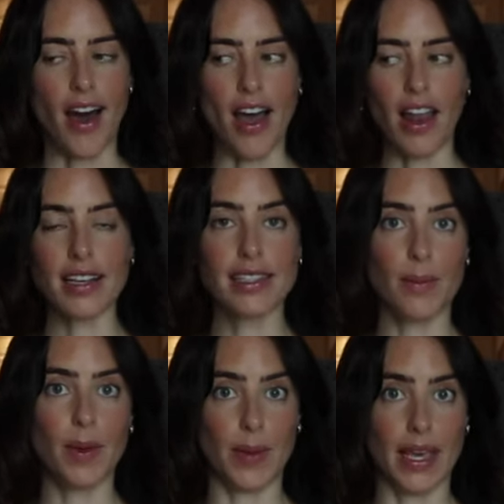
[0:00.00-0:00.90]
I like
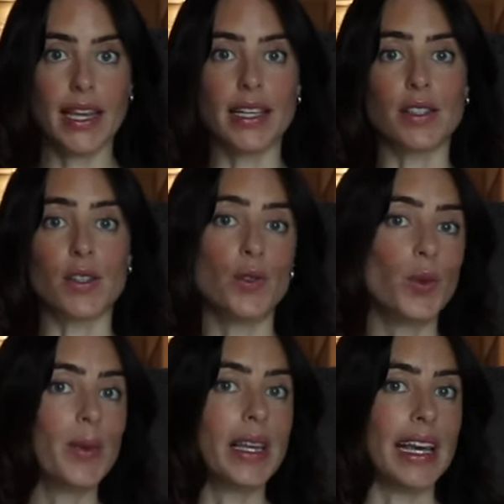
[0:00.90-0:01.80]
skimpy bikinis because
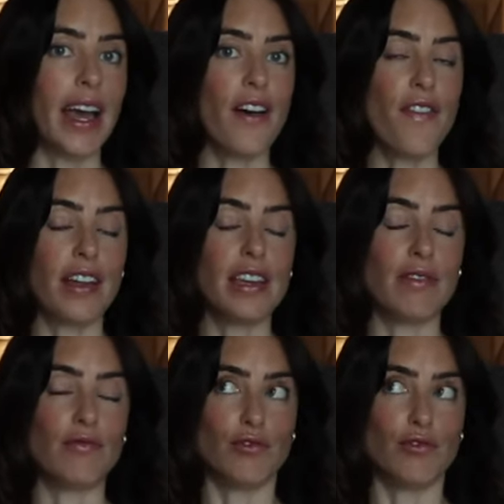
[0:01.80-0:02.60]
normally I find it